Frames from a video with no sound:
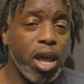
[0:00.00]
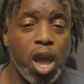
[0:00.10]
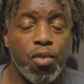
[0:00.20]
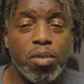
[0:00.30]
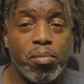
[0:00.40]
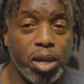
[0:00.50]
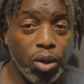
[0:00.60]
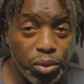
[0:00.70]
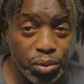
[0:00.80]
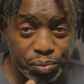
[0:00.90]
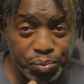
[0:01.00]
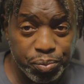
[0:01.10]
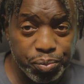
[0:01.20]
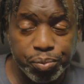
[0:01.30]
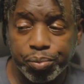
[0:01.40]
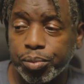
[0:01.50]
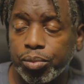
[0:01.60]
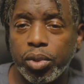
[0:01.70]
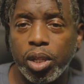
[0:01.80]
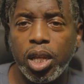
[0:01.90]
Every meal
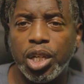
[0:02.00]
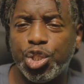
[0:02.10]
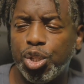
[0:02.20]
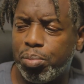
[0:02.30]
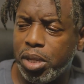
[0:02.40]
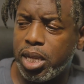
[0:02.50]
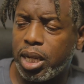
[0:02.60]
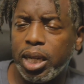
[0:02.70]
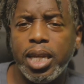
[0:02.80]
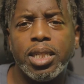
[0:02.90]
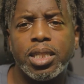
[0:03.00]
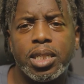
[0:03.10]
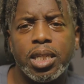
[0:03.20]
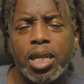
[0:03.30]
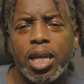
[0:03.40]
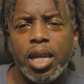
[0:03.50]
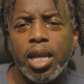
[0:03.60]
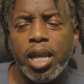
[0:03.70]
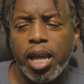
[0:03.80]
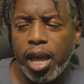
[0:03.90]
should be cleansed
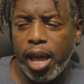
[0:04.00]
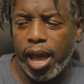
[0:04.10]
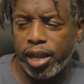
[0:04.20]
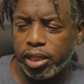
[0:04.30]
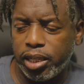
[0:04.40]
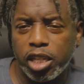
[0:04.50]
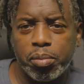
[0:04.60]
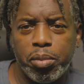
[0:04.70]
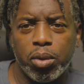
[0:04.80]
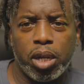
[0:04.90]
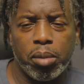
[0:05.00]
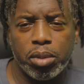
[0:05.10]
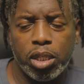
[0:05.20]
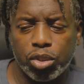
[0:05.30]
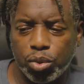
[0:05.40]
as the next meal comes in.